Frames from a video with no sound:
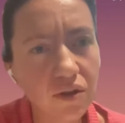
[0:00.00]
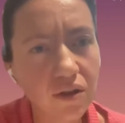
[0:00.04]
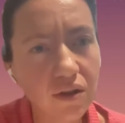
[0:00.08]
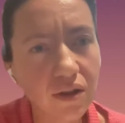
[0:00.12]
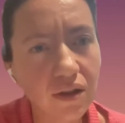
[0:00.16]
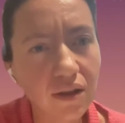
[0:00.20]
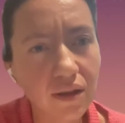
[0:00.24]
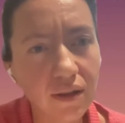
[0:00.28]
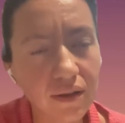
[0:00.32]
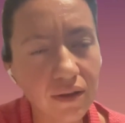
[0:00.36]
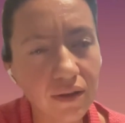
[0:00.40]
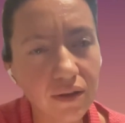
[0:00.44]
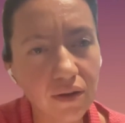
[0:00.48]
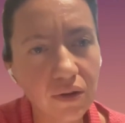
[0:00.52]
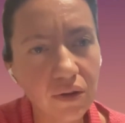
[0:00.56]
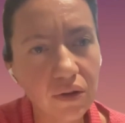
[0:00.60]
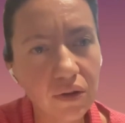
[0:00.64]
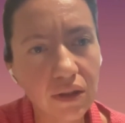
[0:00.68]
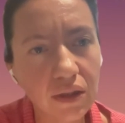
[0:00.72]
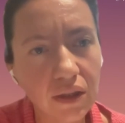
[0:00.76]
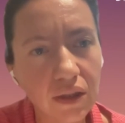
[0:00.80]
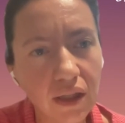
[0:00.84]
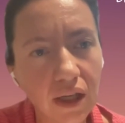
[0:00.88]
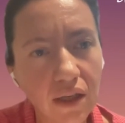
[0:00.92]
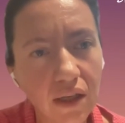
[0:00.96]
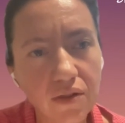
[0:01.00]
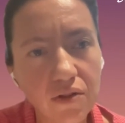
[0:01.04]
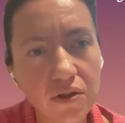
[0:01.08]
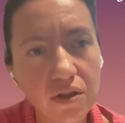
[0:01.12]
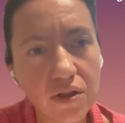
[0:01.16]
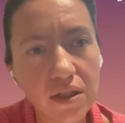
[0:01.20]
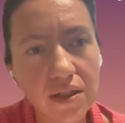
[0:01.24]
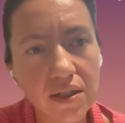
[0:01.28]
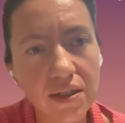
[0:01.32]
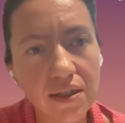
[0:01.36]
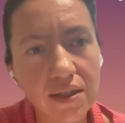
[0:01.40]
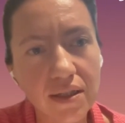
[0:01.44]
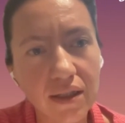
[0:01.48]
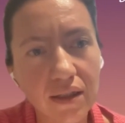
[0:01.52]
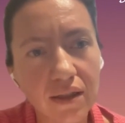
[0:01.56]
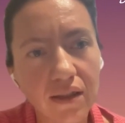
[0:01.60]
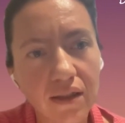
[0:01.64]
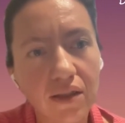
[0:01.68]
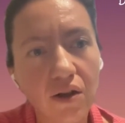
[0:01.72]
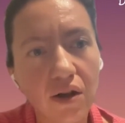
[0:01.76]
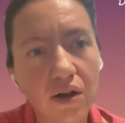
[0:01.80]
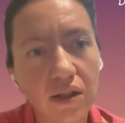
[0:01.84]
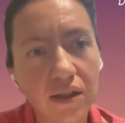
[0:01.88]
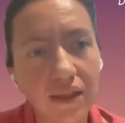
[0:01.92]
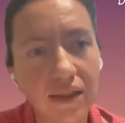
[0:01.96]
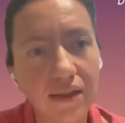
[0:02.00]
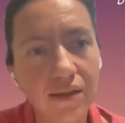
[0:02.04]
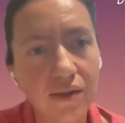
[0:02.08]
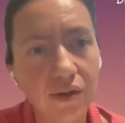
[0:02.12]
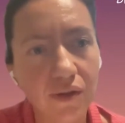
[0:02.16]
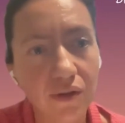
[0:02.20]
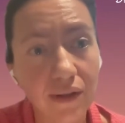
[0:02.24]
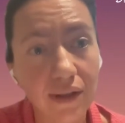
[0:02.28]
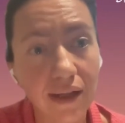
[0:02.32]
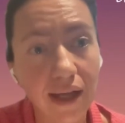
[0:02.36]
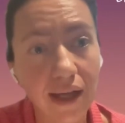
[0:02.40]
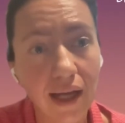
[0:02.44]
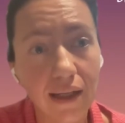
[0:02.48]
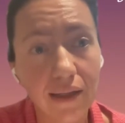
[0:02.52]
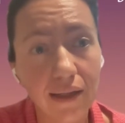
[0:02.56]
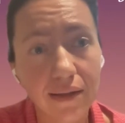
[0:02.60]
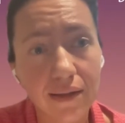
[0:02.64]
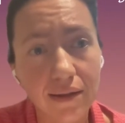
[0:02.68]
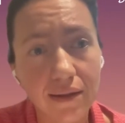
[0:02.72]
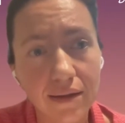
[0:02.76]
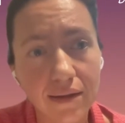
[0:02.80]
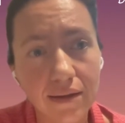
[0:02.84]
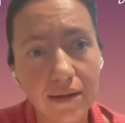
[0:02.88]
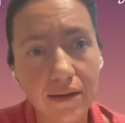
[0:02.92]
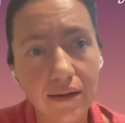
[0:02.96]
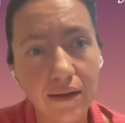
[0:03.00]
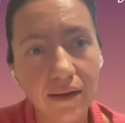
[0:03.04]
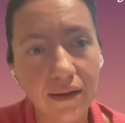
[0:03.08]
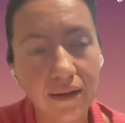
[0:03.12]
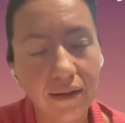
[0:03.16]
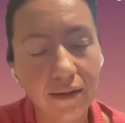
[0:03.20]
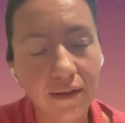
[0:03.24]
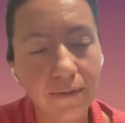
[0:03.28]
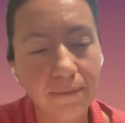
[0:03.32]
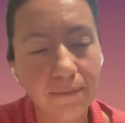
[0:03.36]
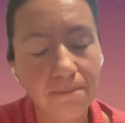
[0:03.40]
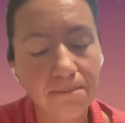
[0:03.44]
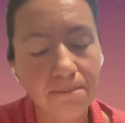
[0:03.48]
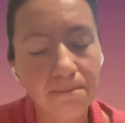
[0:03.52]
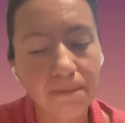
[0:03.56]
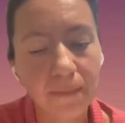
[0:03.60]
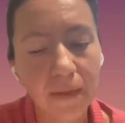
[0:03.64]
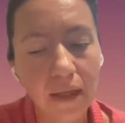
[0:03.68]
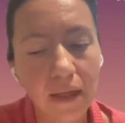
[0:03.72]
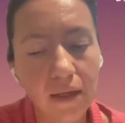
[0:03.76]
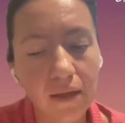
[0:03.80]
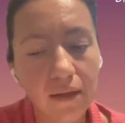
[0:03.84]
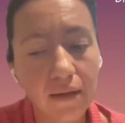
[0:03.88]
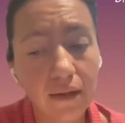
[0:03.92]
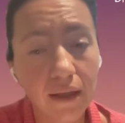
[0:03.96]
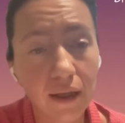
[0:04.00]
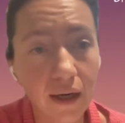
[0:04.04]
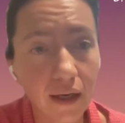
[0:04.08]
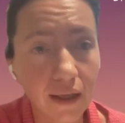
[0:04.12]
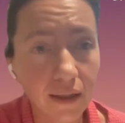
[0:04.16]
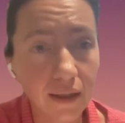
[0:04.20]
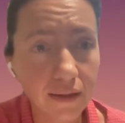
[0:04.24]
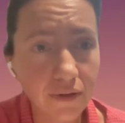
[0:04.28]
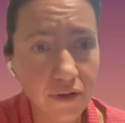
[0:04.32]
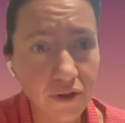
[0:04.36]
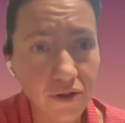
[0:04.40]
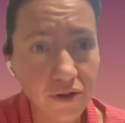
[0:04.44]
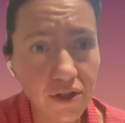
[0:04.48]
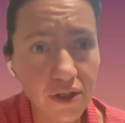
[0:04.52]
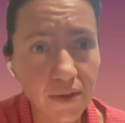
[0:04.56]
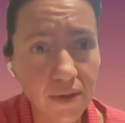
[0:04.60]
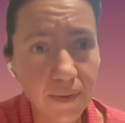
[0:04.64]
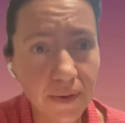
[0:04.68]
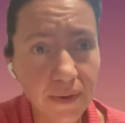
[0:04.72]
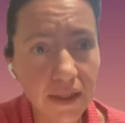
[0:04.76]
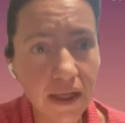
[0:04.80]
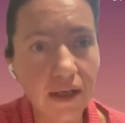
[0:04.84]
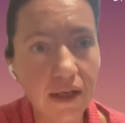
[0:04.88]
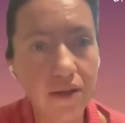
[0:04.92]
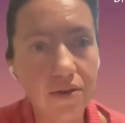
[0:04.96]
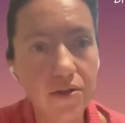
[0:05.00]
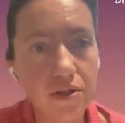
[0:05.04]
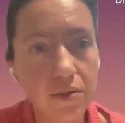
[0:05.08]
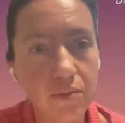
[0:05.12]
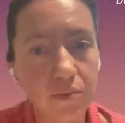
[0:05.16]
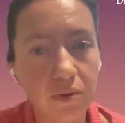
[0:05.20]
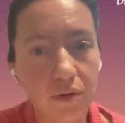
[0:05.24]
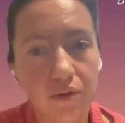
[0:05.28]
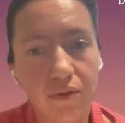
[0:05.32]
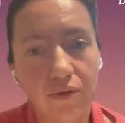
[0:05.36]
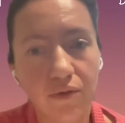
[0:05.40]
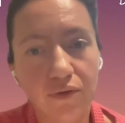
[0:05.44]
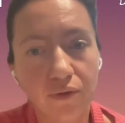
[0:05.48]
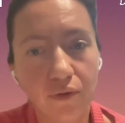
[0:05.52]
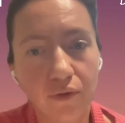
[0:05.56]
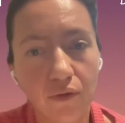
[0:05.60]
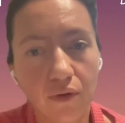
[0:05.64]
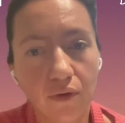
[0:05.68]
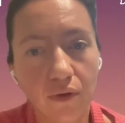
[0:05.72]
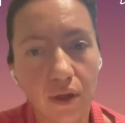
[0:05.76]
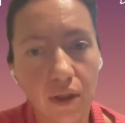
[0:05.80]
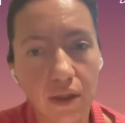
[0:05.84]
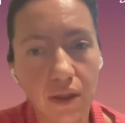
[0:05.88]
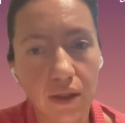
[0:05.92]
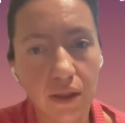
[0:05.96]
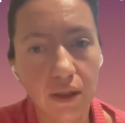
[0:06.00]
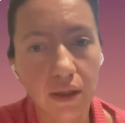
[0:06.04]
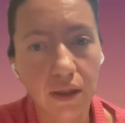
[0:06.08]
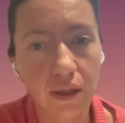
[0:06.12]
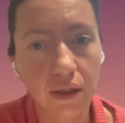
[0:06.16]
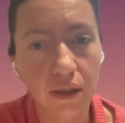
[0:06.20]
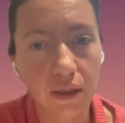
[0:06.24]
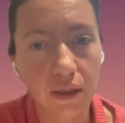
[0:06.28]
on the country's context or realities. There are internships eligible for